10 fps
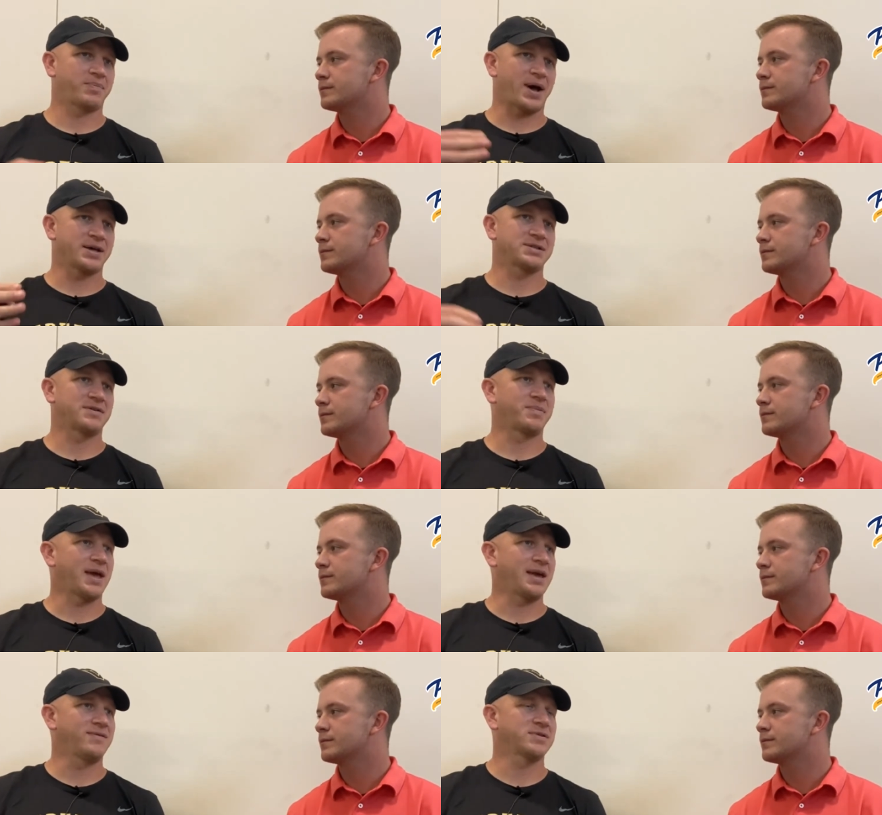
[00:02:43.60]
Speaker 1: positive
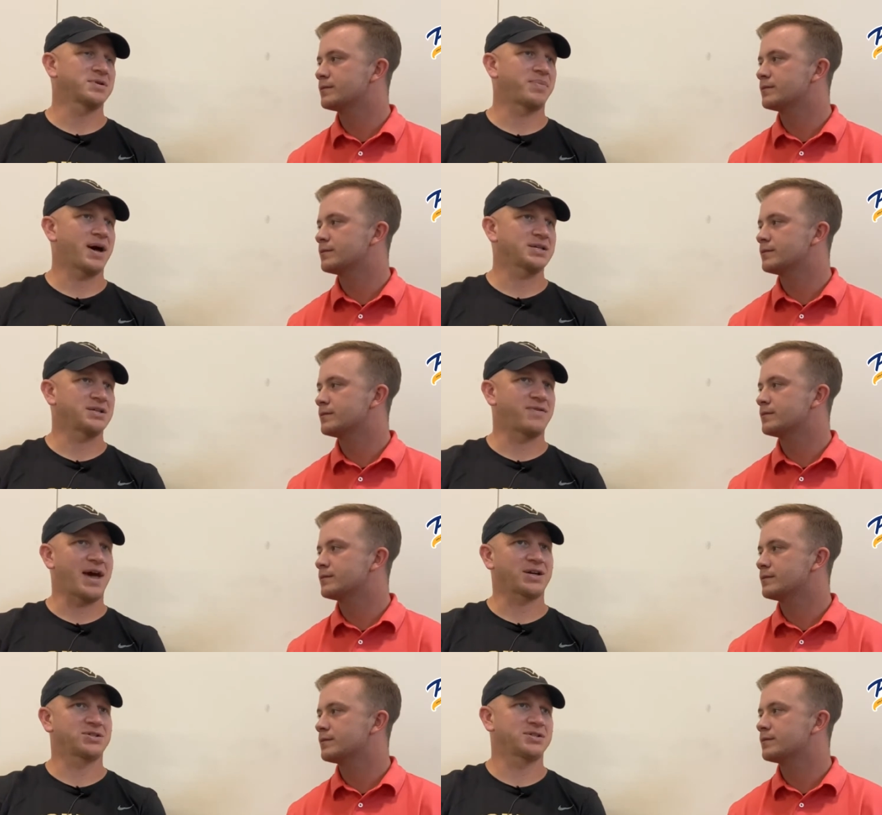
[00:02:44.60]
behaviors and positive
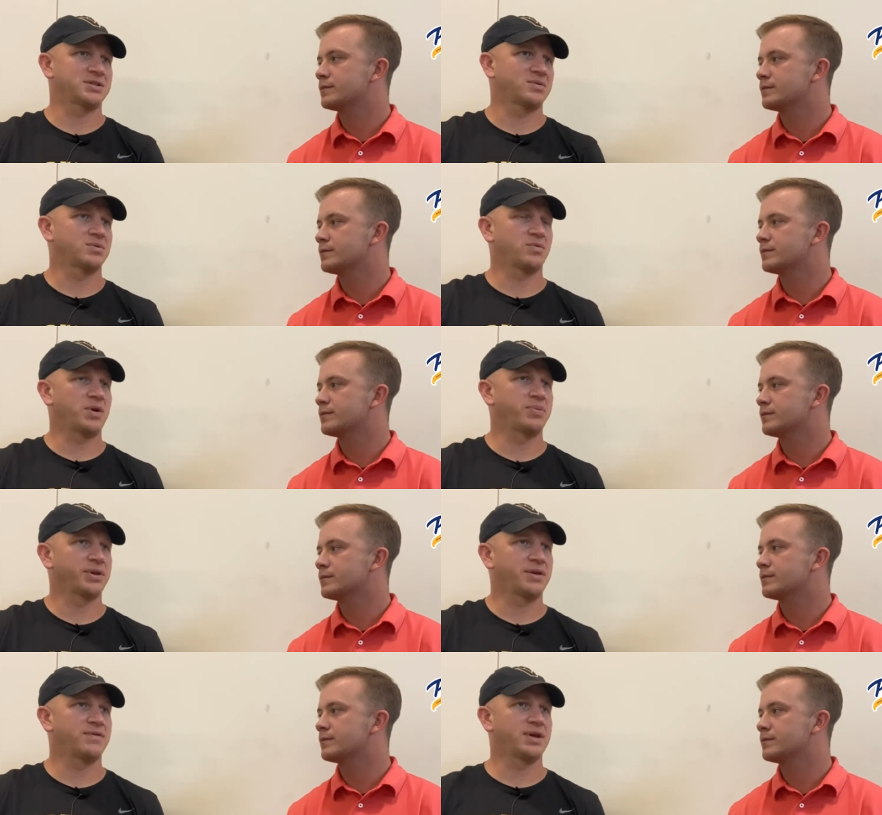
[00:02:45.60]
actions, and we
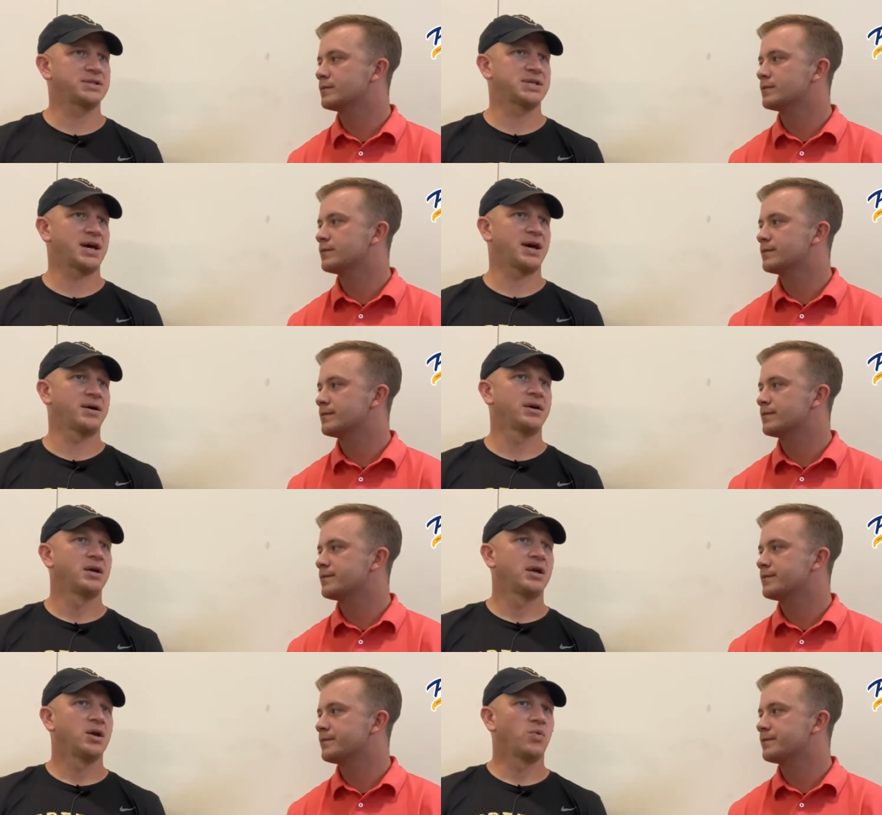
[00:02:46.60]
believe that. Uh,
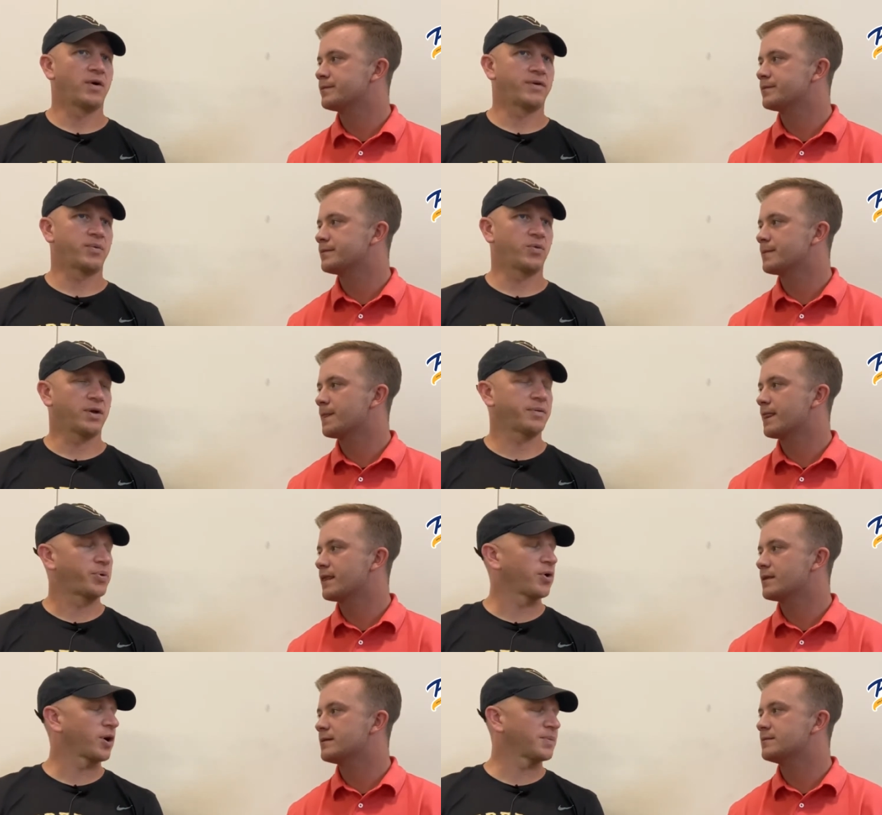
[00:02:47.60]
we'll have, a, we'll have a
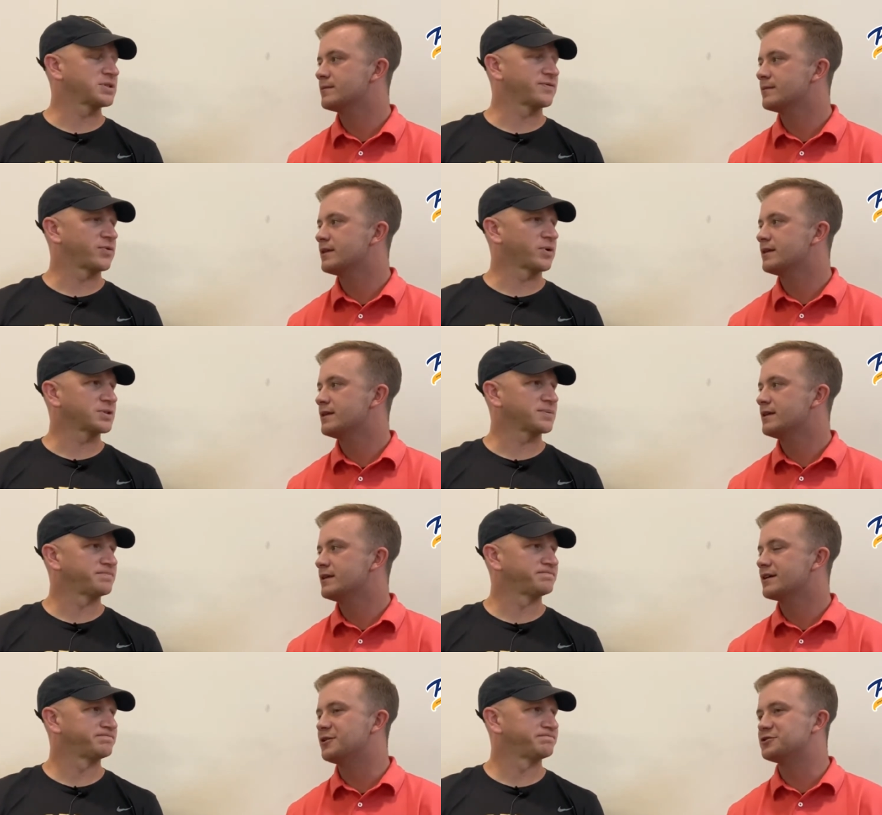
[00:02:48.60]
program that's a force.
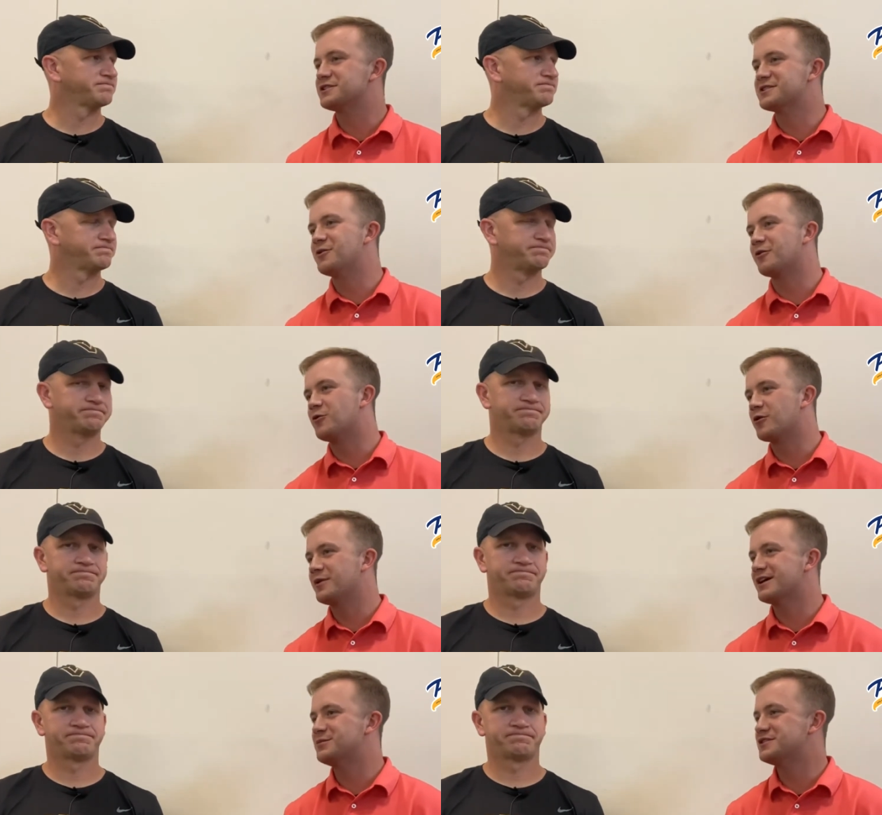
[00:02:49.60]
Speaker 2: Coach, let's go to the
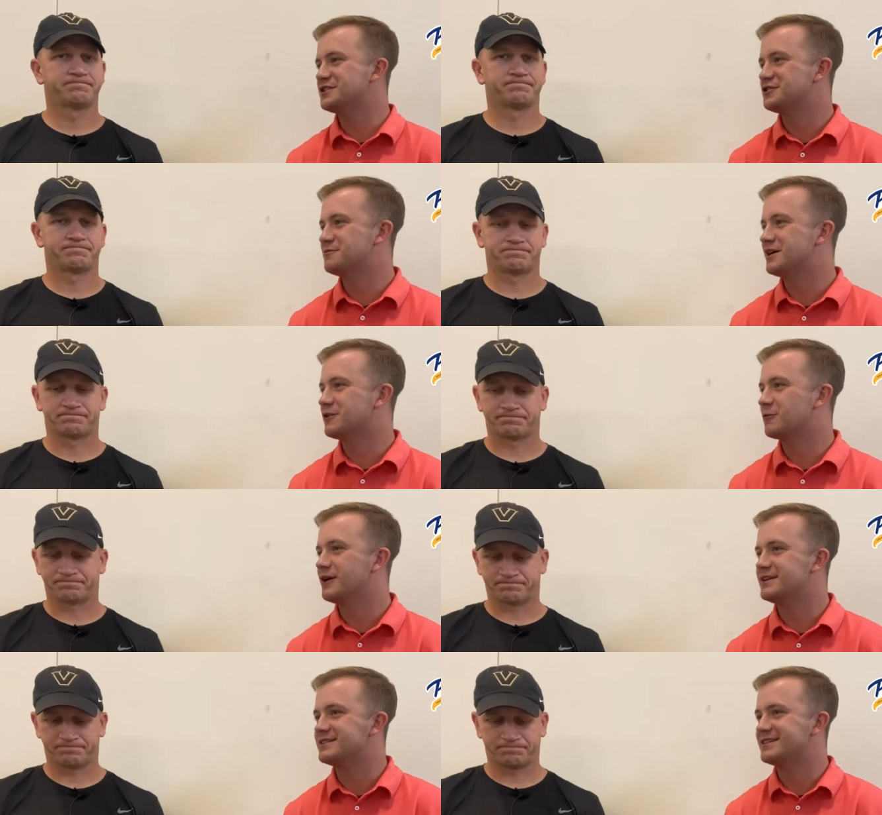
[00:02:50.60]
quarterback position. Mike
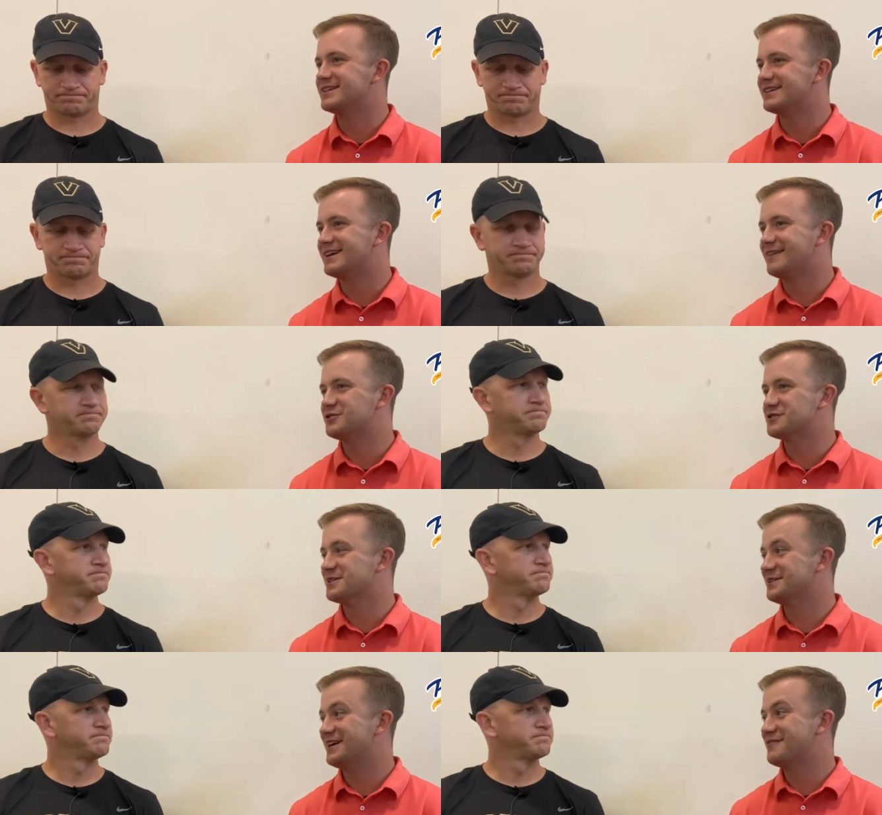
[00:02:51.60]
Wright, uh,
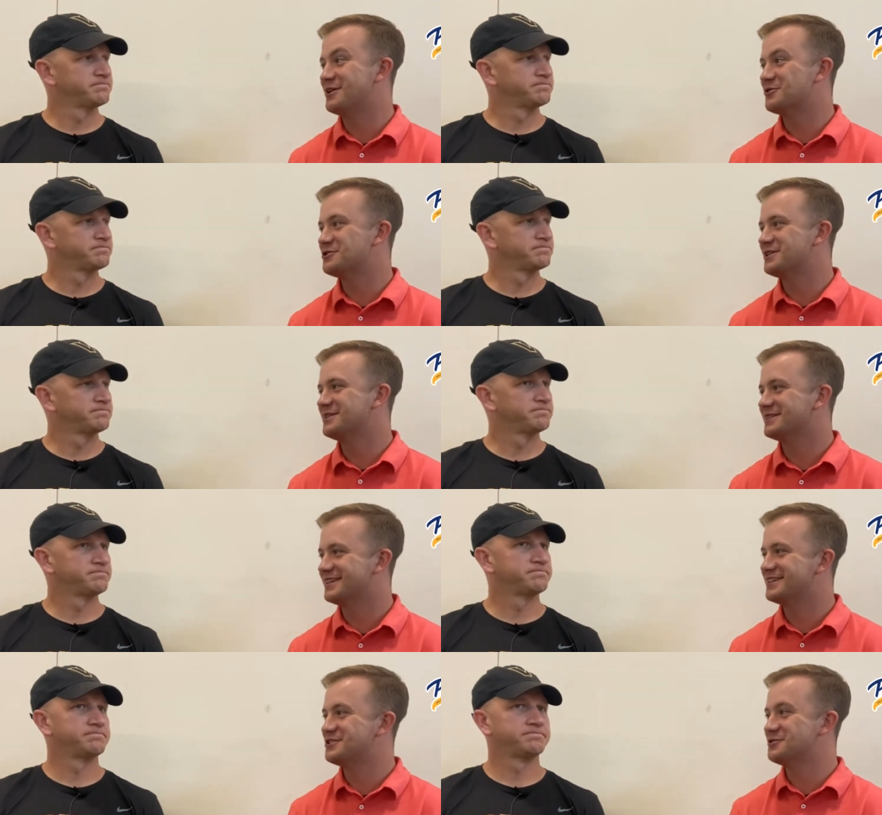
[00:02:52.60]
obviously a lot of energy,
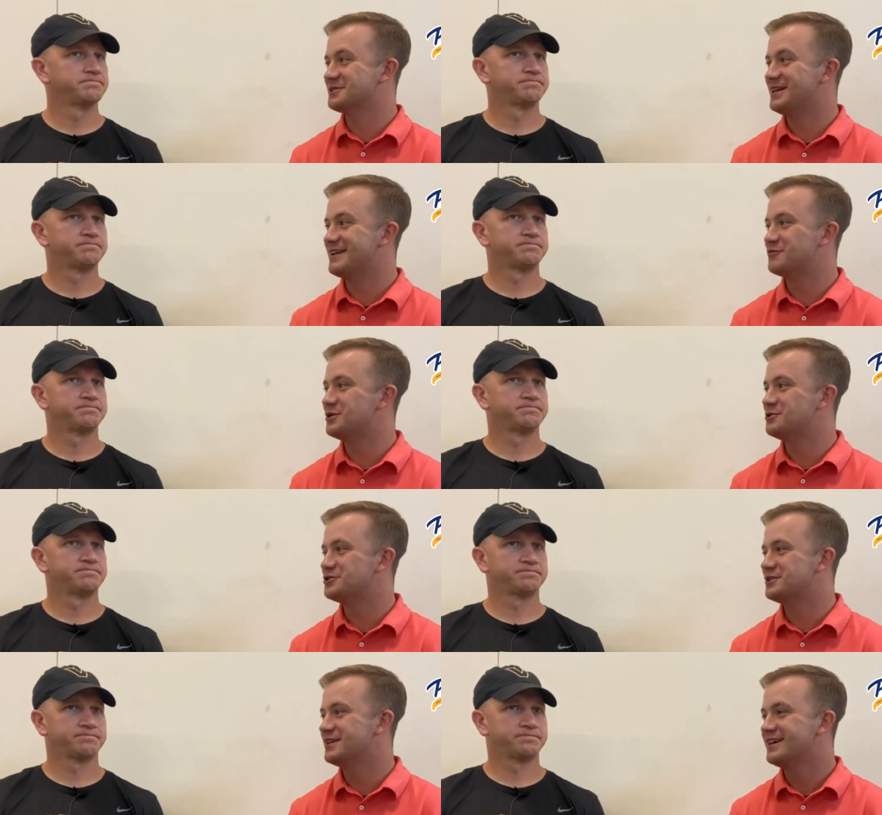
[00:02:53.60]
uh, shows a lot of
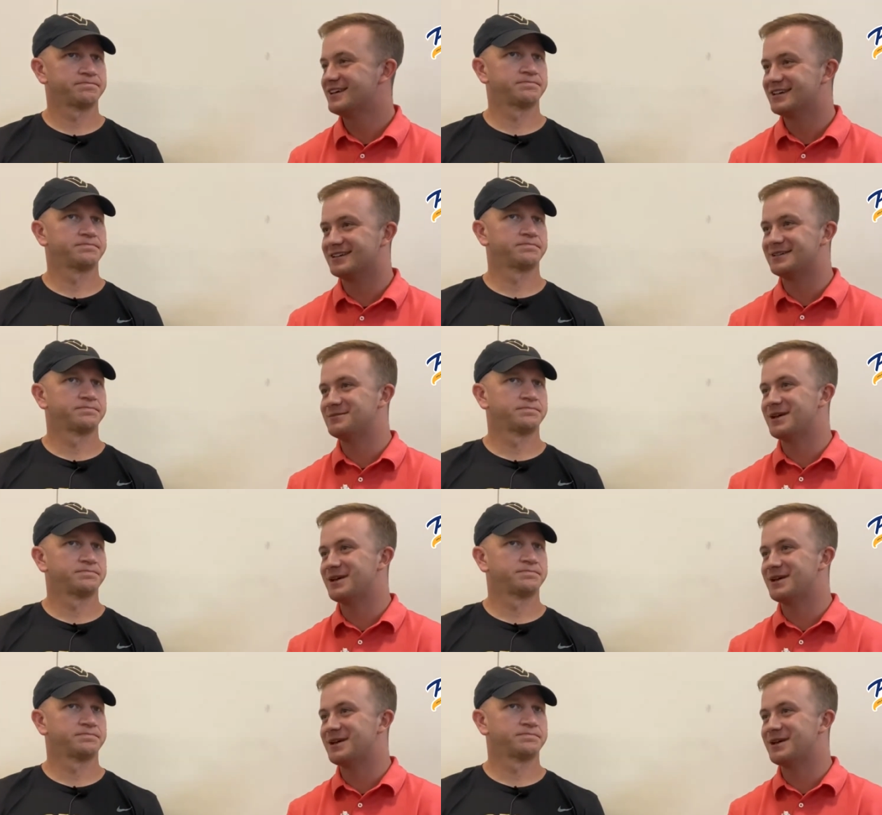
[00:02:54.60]
emotion, um,